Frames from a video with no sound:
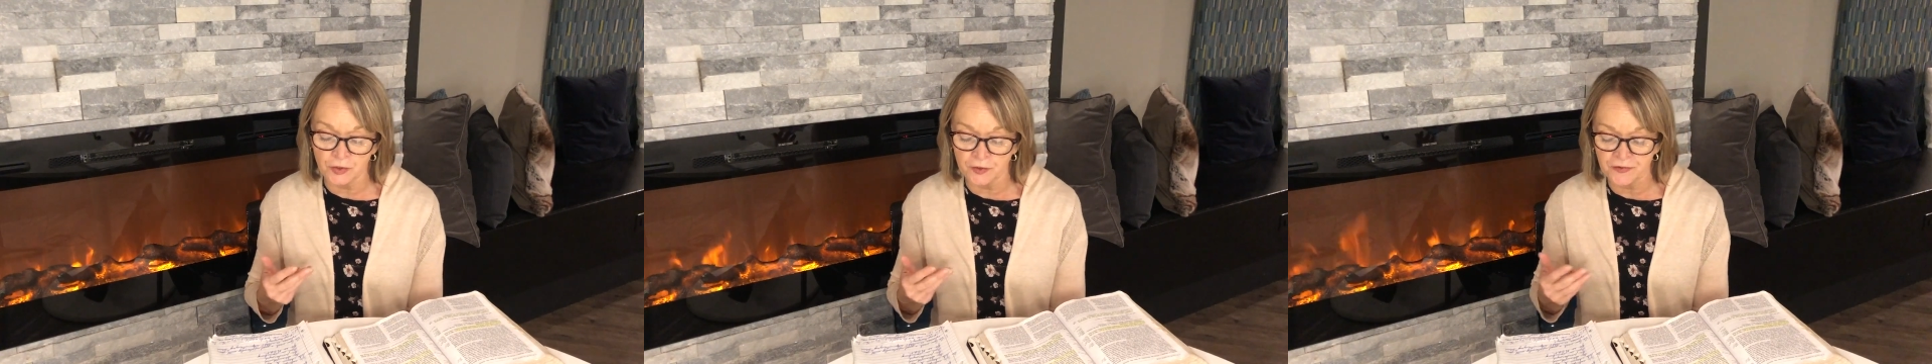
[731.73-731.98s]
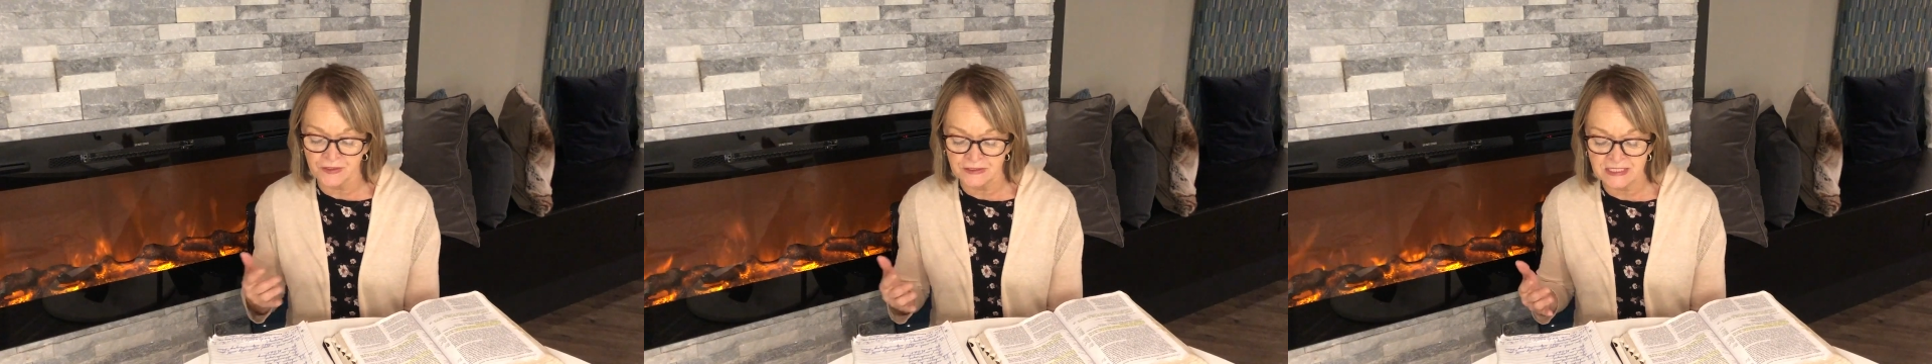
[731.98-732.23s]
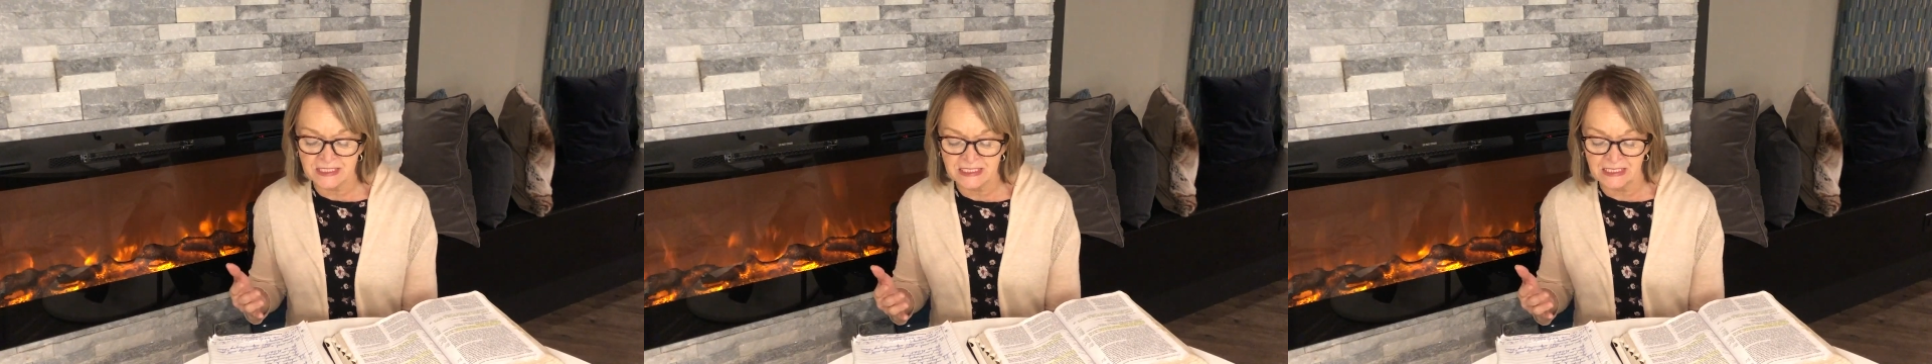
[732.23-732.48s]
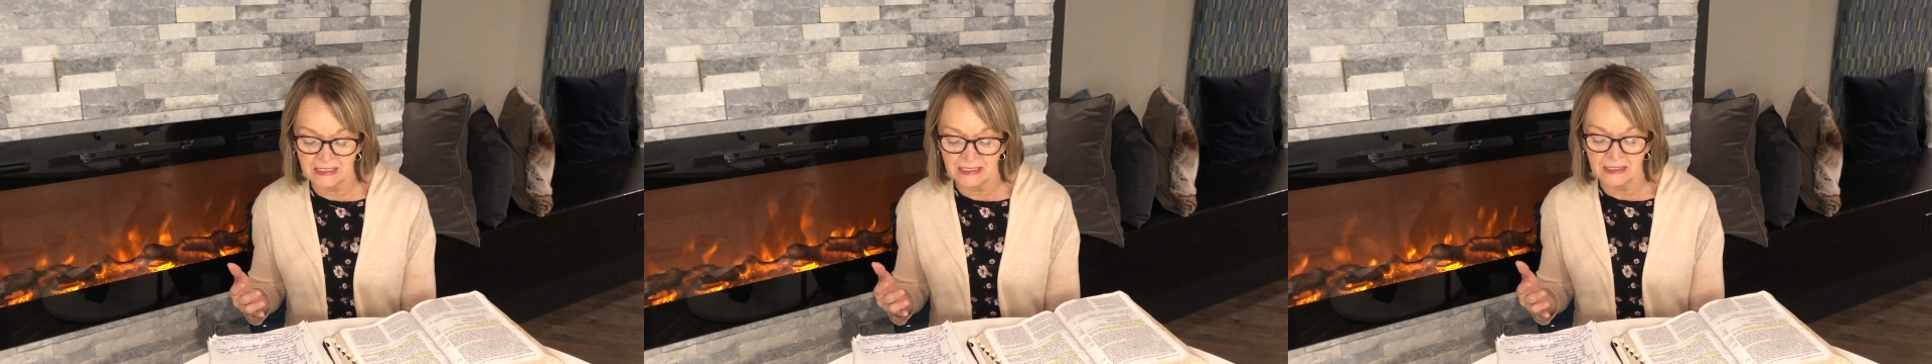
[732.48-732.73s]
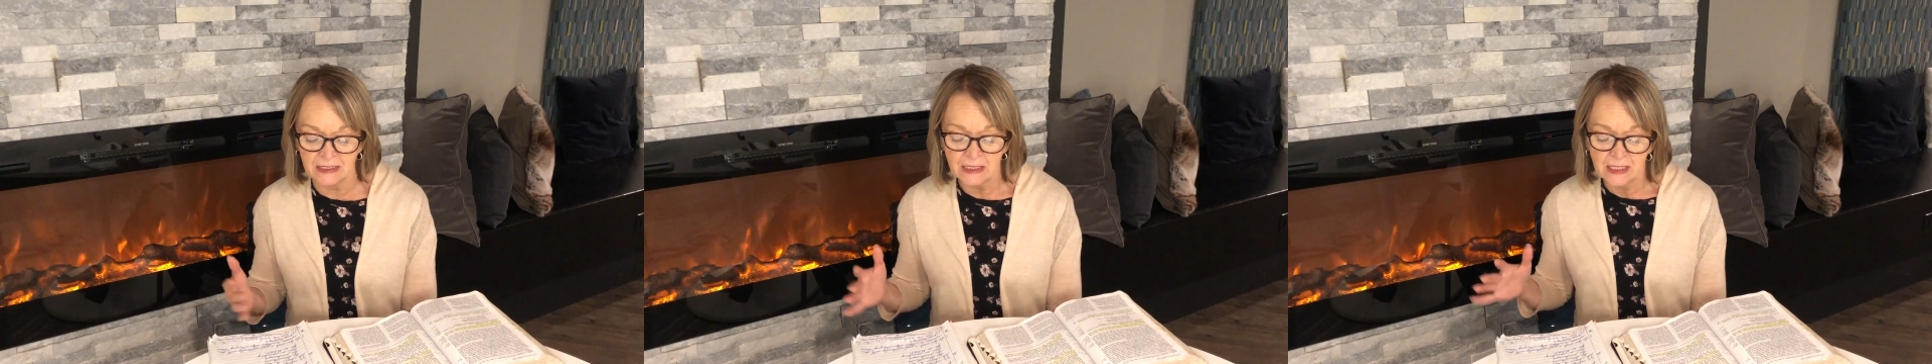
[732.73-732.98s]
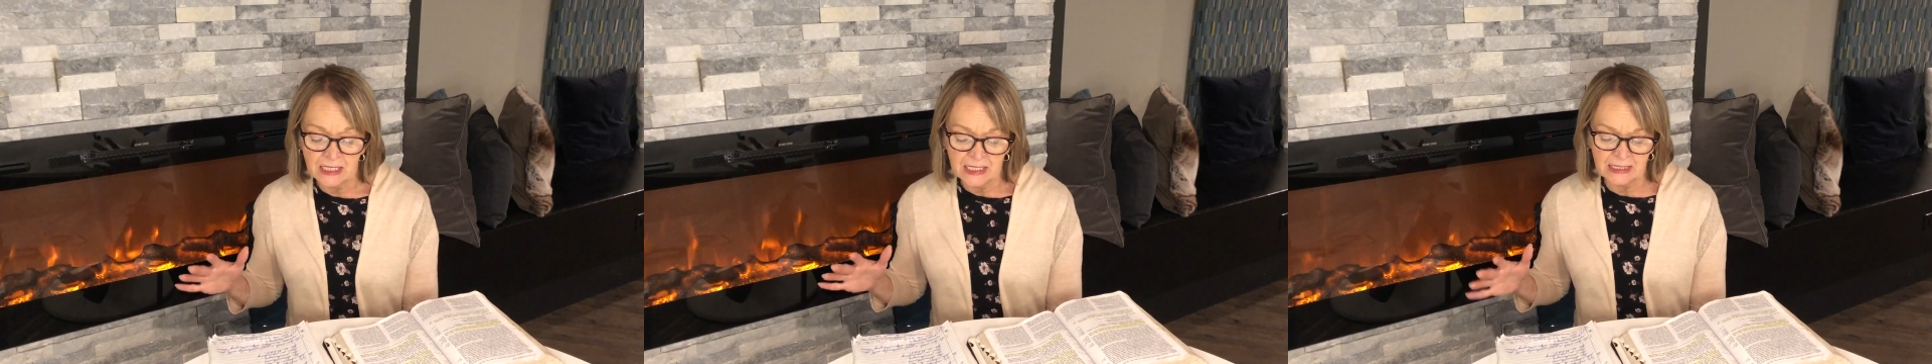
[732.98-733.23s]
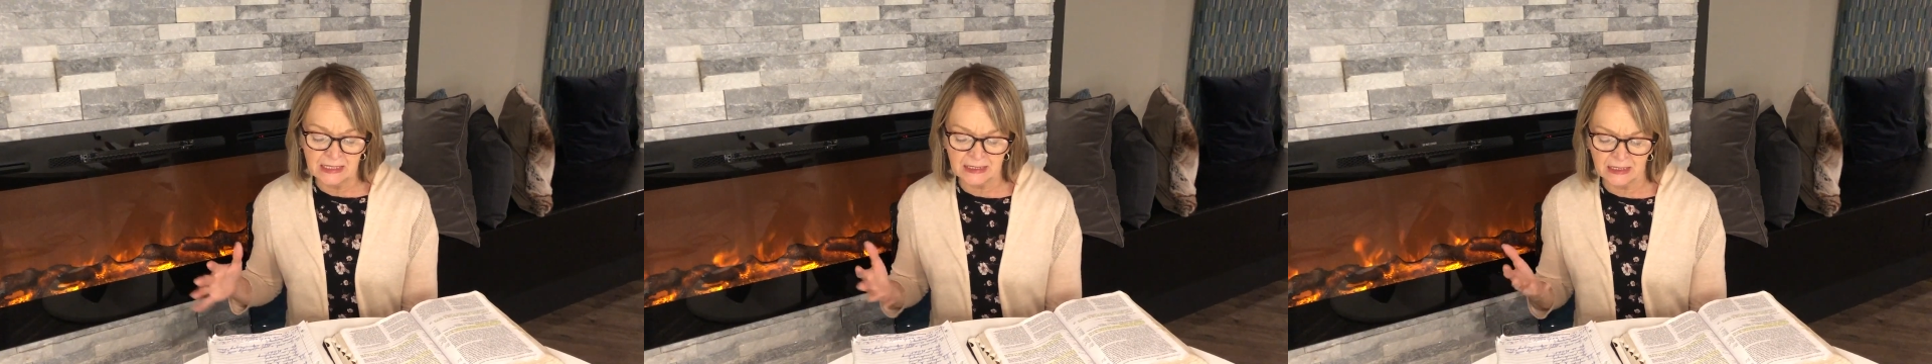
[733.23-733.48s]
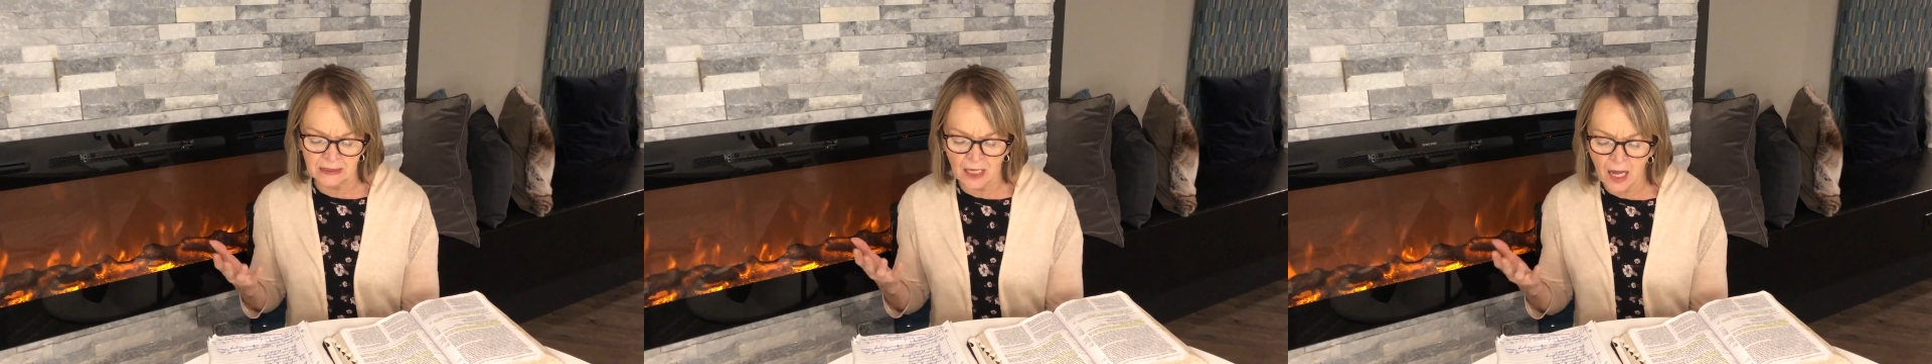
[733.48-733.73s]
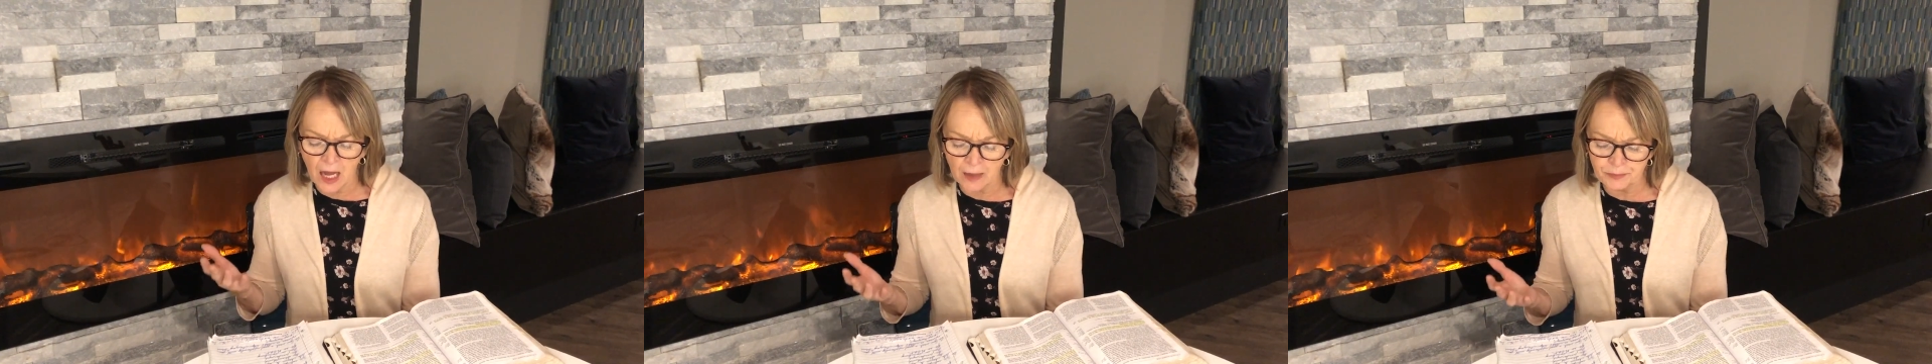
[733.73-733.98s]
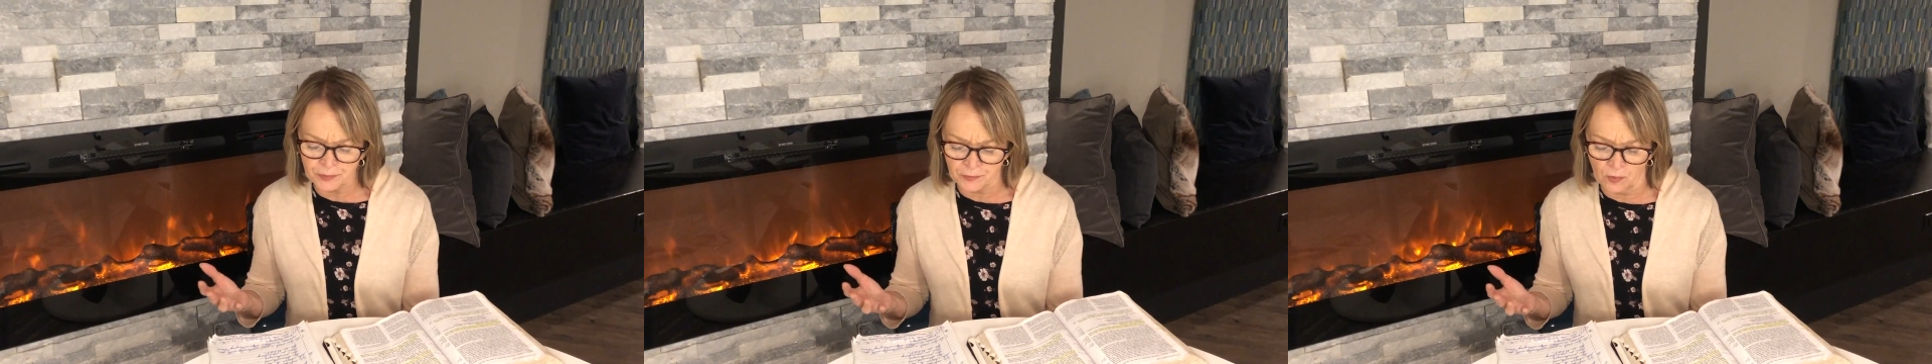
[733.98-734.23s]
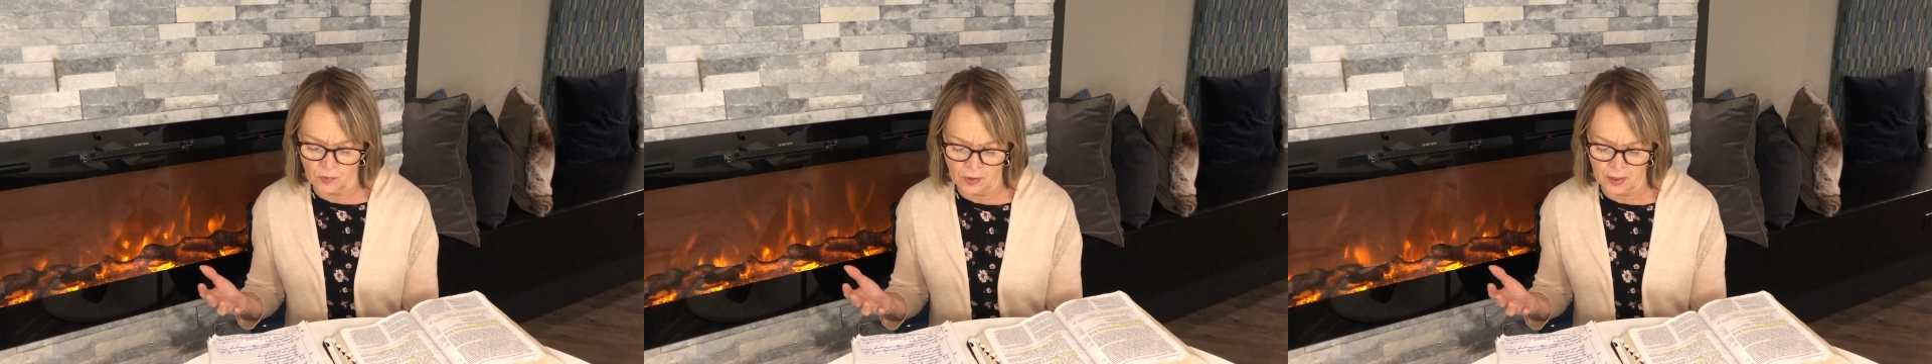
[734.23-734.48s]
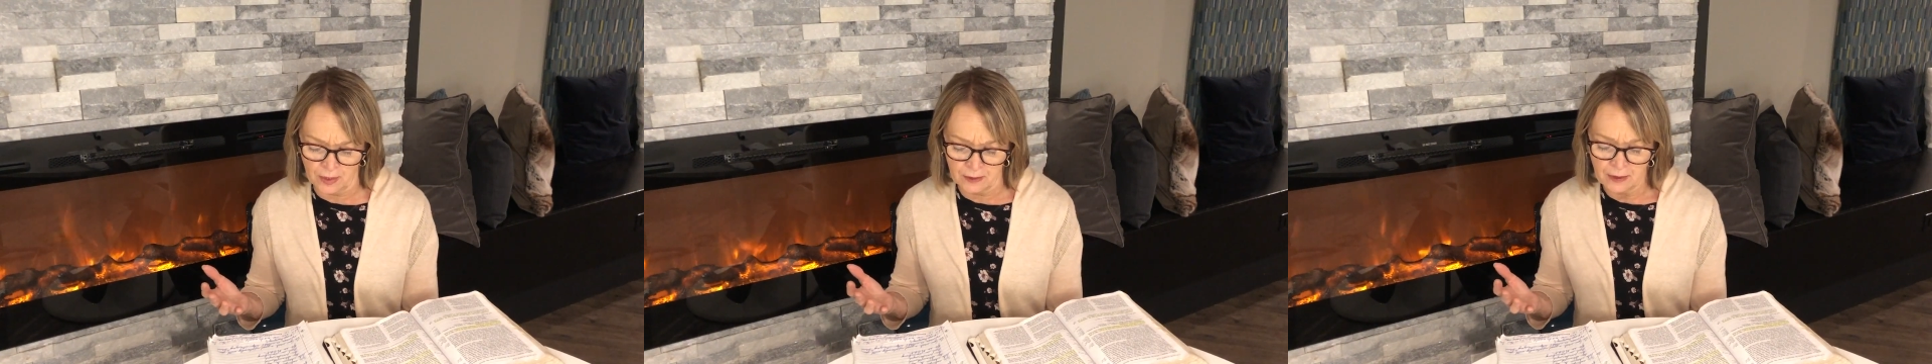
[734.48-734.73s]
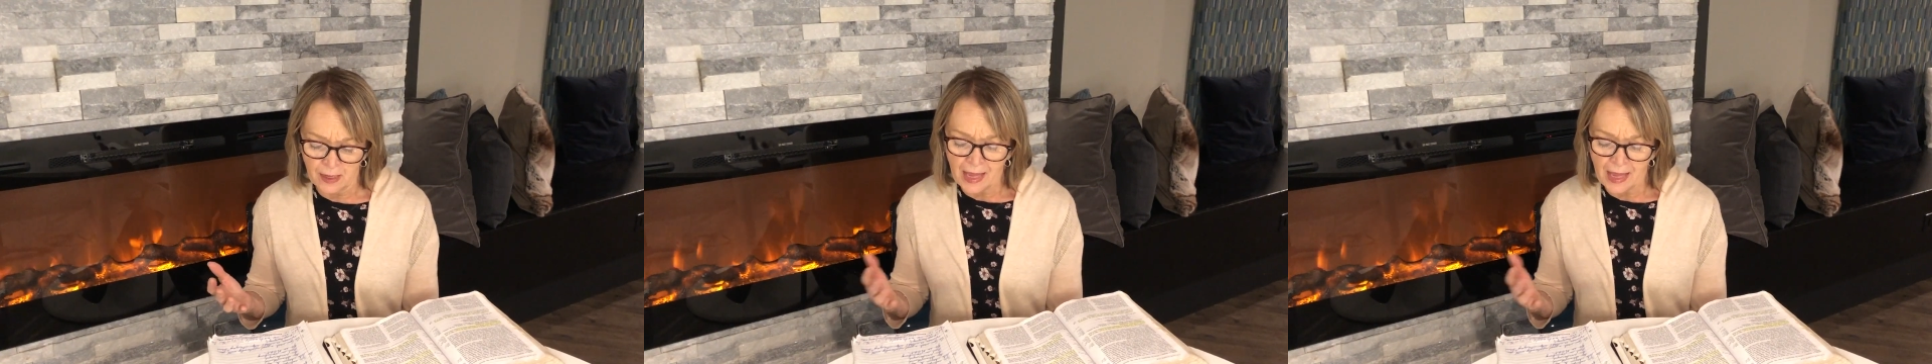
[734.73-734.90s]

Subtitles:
earth, and sea in an uproar,